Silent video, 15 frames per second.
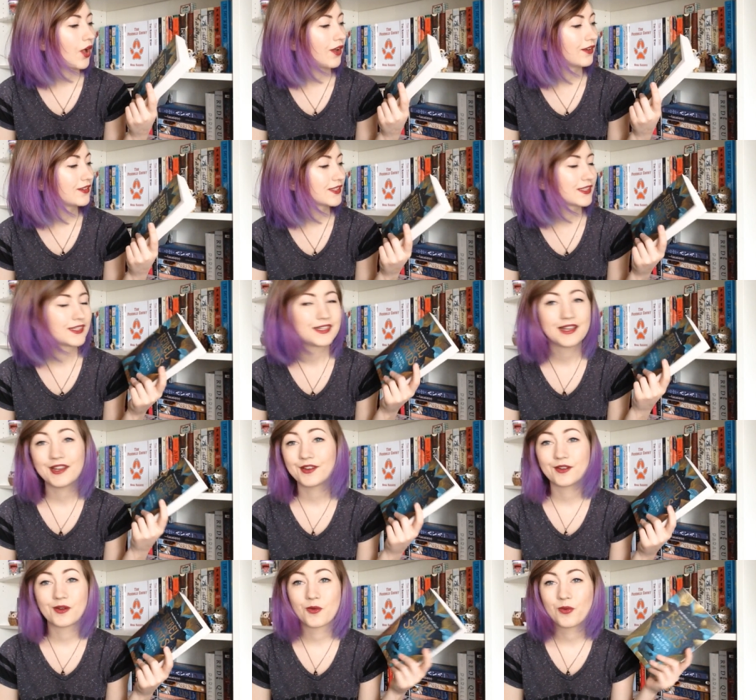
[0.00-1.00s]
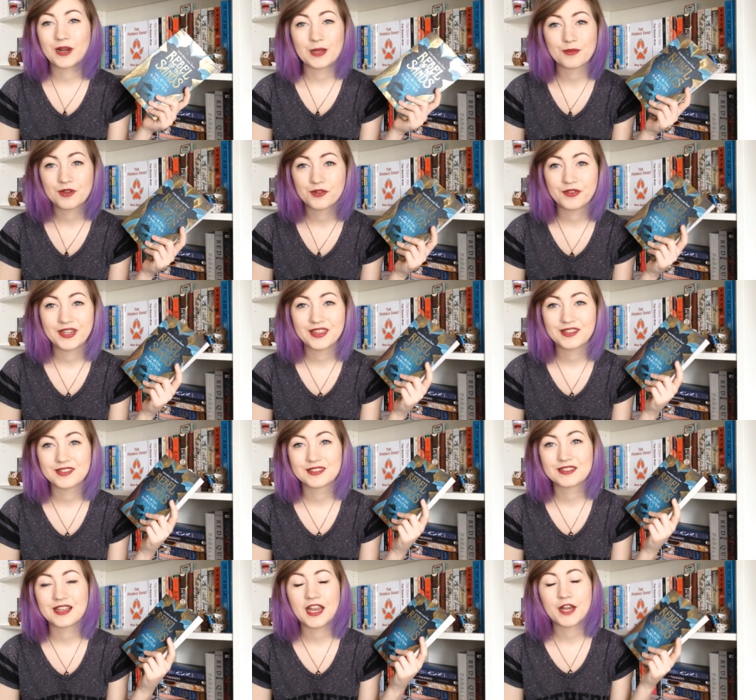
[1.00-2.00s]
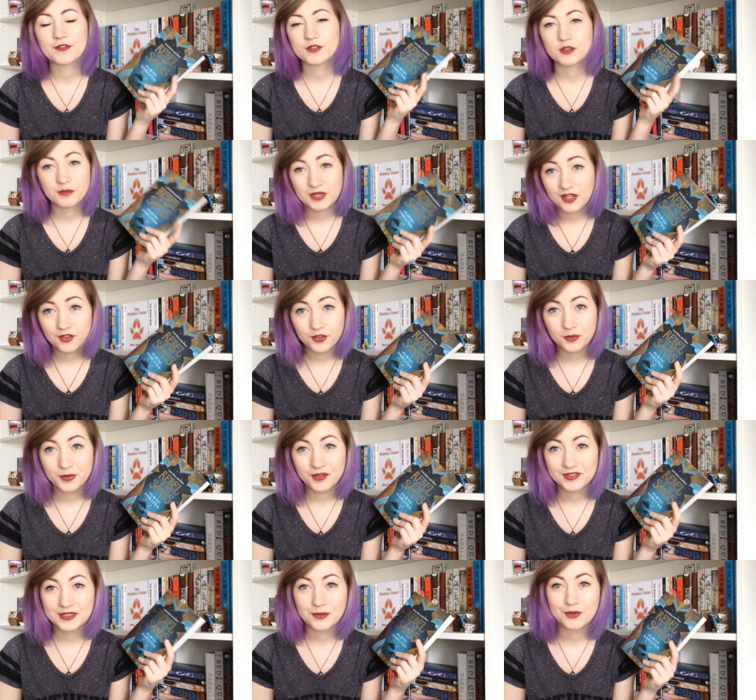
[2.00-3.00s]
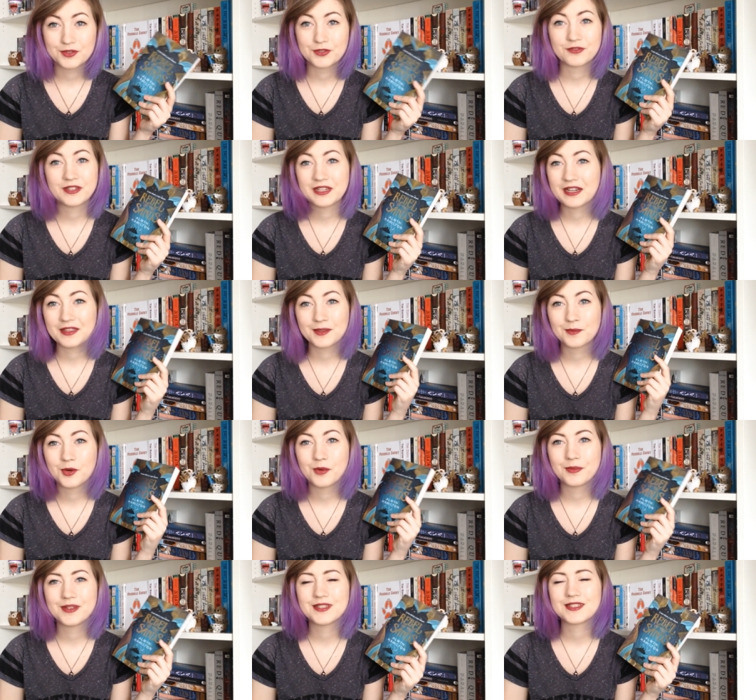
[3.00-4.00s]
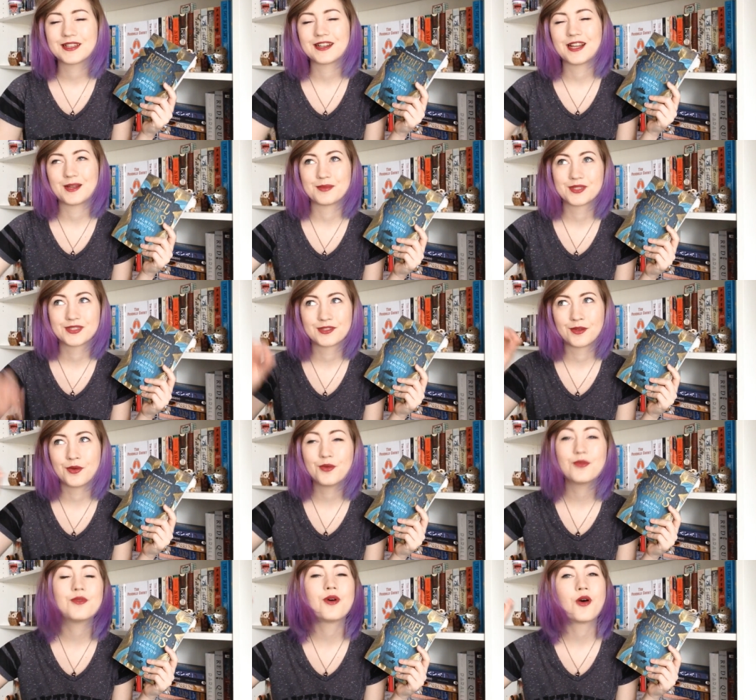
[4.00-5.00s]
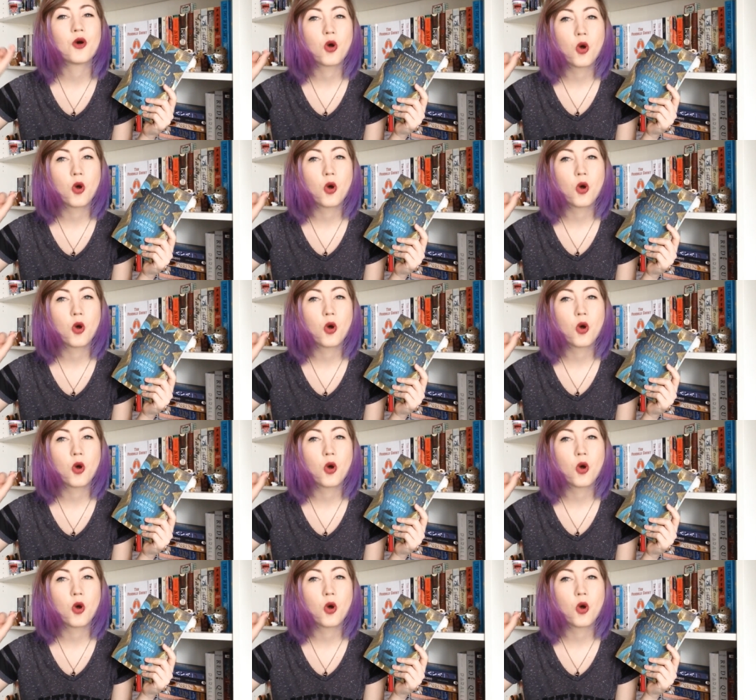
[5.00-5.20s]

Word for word: honestly, I don't know when I'm gonna read this. I have so many other books I want to read at the moment, and I'm so